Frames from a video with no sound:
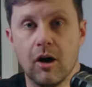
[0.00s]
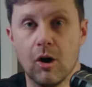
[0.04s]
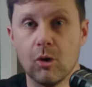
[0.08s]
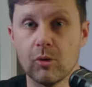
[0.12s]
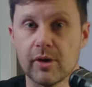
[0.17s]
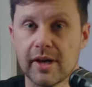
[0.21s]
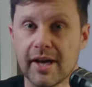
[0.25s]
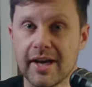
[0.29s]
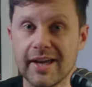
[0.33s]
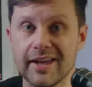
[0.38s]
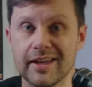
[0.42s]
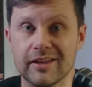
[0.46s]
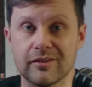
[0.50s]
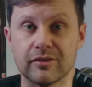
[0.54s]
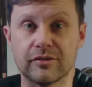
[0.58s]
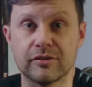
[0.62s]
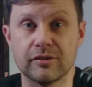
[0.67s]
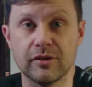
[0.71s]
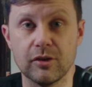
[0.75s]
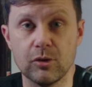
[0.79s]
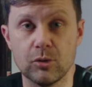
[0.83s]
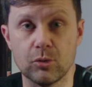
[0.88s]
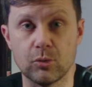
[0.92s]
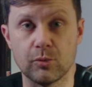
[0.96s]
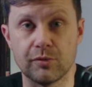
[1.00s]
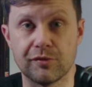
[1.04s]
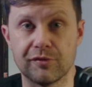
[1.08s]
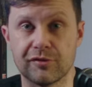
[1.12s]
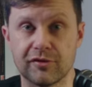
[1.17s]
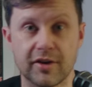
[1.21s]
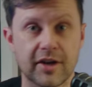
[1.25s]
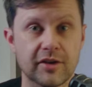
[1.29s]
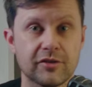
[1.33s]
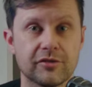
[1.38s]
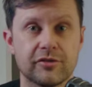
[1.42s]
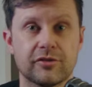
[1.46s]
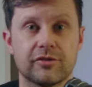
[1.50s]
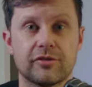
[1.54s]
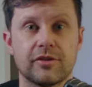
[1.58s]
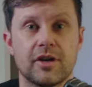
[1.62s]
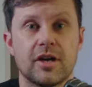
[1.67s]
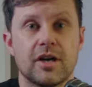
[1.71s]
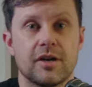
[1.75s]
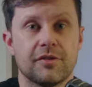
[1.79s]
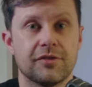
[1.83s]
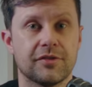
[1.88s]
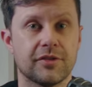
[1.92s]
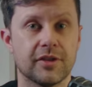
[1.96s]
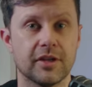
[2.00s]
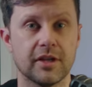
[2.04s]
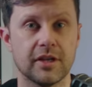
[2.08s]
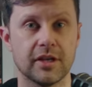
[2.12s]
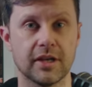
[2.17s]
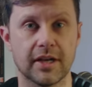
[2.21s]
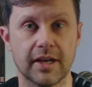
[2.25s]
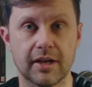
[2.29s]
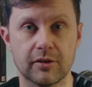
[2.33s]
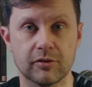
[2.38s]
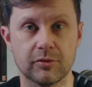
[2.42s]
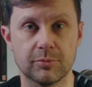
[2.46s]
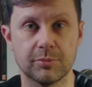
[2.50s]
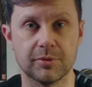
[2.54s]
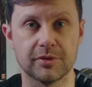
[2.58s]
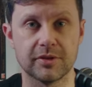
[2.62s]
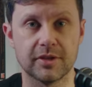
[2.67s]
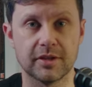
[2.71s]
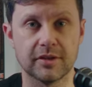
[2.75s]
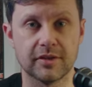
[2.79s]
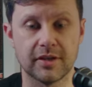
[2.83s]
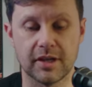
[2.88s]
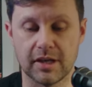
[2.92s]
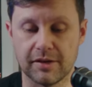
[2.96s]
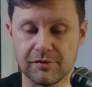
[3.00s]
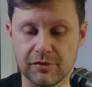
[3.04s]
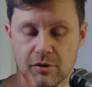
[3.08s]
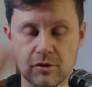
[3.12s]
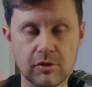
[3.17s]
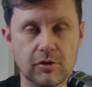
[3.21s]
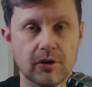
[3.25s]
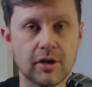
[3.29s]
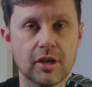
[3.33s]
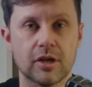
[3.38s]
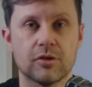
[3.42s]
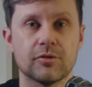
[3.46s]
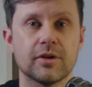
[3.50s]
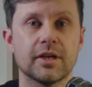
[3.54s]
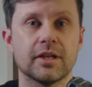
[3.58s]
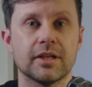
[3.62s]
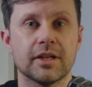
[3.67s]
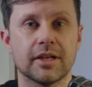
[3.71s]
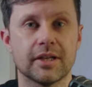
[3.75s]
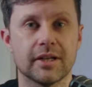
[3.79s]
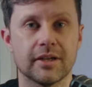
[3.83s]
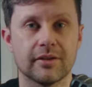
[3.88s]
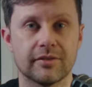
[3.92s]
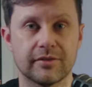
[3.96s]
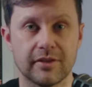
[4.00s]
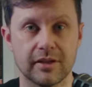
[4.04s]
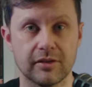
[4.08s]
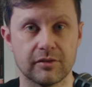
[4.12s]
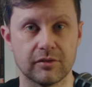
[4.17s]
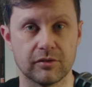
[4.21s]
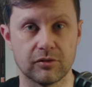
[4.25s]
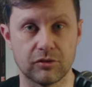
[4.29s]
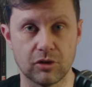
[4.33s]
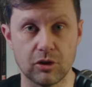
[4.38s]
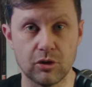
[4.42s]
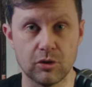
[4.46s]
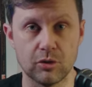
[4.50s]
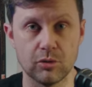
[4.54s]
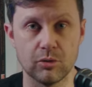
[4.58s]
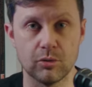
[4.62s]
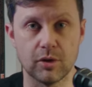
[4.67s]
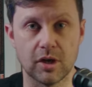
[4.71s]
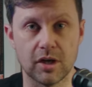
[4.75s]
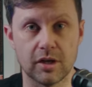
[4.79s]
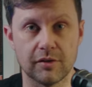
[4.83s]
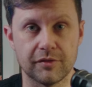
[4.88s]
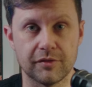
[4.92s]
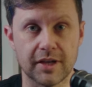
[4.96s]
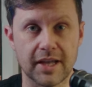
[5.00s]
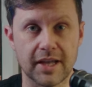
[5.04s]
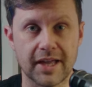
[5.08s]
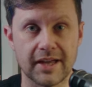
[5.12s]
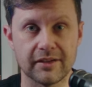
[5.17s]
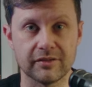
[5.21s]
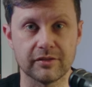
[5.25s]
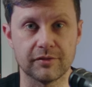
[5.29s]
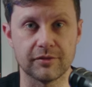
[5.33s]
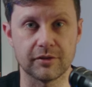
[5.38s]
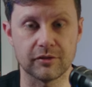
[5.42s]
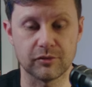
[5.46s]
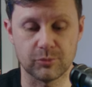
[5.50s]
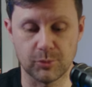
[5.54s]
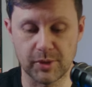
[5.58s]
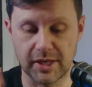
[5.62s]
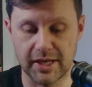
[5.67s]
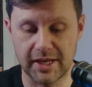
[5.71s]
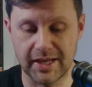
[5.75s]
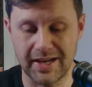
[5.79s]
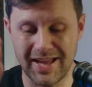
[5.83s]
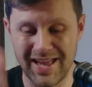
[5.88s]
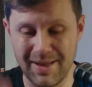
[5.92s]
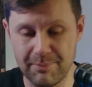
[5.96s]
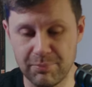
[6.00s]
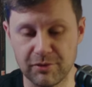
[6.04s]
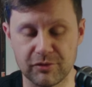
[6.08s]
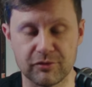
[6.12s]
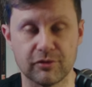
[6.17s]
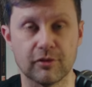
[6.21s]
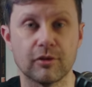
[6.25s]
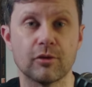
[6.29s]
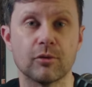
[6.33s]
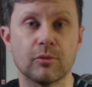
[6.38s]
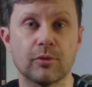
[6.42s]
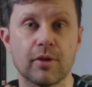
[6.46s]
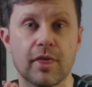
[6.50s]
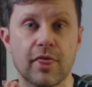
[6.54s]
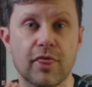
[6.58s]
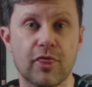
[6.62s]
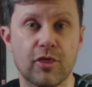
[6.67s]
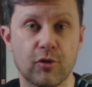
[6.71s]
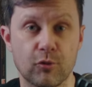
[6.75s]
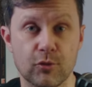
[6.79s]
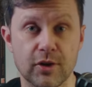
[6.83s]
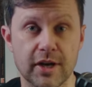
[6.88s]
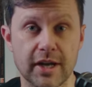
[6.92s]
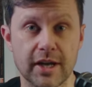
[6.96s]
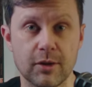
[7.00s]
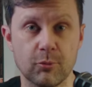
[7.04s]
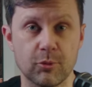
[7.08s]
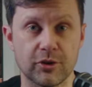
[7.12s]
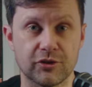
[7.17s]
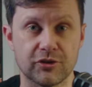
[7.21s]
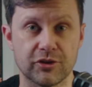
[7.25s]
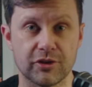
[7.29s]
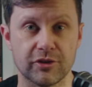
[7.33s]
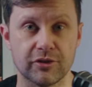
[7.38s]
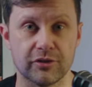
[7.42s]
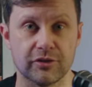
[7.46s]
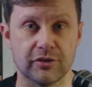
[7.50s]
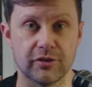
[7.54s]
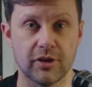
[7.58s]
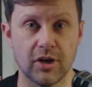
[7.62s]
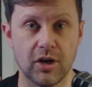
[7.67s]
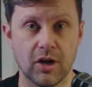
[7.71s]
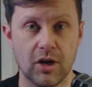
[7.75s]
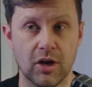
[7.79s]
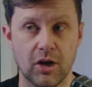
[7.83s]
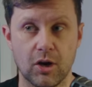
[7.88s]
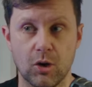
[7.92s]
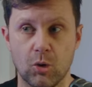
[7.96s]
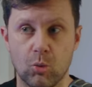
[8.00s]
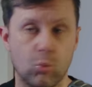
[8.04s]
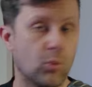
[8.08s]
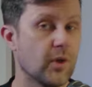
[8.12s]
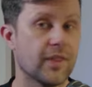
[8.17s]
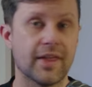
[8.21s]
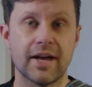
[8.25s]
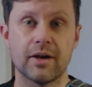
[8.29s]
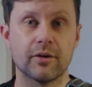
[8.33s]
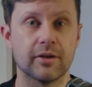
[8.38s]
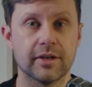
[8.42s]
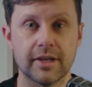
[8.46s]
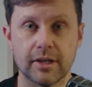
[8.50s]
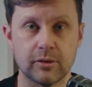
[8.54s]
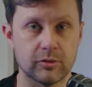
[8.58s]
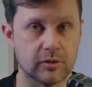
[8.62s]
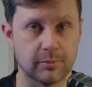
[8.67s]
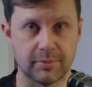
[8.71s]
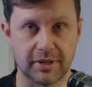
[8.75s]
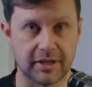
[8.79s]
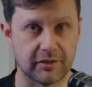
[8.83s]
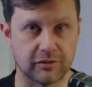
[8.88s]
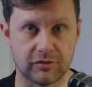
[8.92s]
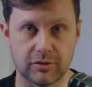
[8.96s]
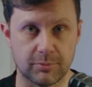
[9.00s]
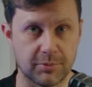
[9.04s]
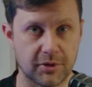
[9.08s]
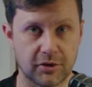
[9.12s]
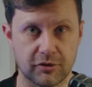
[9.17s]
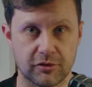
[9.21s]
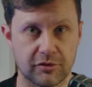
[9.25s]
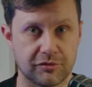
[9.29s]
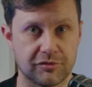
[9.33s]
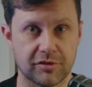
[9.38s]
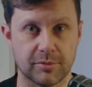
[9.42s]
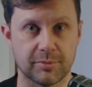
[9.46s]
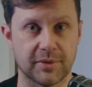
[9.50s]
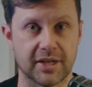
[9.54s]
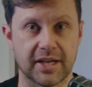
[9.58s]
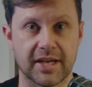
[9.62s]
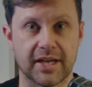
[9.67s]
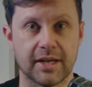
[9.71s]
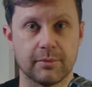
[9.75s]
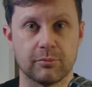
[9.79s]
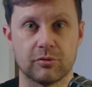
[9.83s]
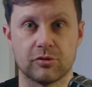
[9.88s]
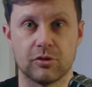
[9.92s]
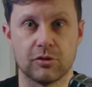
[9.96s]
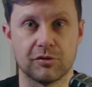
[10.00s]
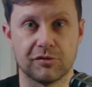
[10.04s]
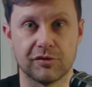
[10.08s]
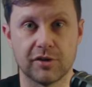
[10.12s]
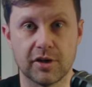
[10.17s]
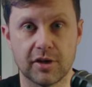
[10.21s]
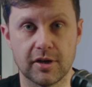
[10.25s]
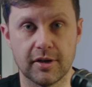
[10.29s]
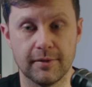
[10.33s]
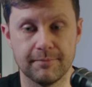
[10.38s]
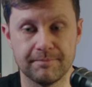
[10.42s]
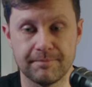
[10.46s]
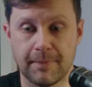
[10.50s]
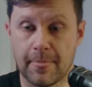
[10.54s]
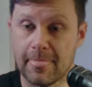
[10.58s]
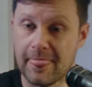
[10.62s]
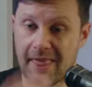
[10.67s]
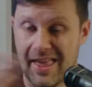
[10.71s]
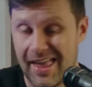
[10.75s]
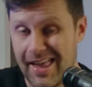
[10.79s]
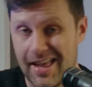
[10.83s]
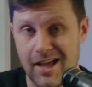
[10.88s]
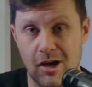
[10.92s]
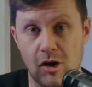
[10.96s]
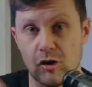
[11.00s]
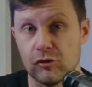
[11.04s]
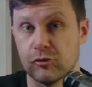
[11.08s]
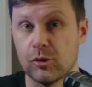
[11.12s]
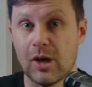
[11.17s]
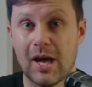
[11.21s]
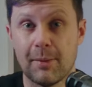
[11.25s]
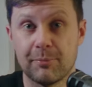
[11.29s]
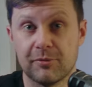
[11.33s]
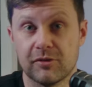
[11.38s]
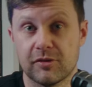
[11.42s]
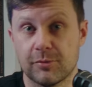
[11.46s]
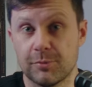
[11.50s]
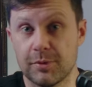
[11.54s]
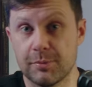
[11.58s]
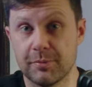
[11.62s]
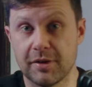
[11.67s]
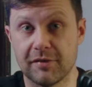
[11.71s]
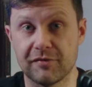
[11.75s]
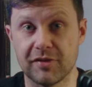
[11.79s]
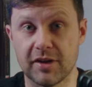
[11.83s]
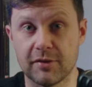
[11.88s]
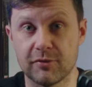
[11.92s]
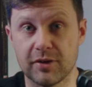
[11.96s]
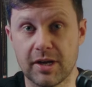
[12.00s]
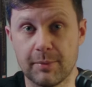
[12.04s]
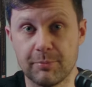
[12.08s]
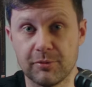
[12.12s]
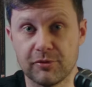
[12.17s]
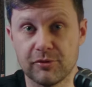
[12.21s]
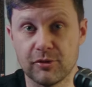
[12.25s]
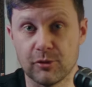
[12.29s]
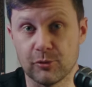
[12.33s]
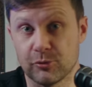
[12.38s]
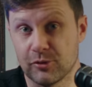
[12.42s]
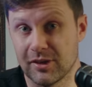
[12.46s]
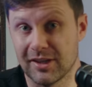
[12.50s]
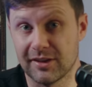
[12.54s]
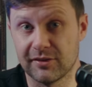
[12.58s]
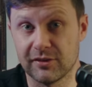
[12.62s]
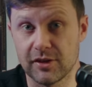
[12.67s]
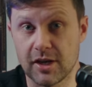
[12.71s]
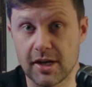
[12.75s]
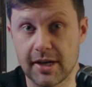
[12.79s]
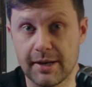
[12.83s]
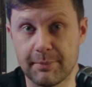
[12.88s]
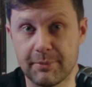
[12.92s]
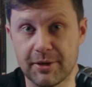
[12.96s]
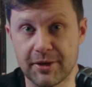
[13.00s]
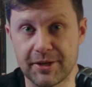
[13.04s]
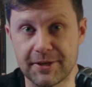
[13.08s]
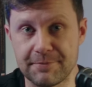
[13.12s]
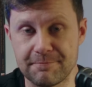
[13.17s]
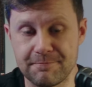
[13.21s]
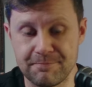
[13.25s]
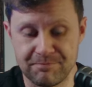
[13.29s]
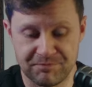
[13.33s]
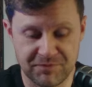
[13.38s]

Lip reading: Okay, so fresh off the announcement that they have already greenlit a season two of The Last of Us, we get episode three, which is without a doubt the biggest departure from the game so far. Also happens to be my favorite episode, so let's talk about it.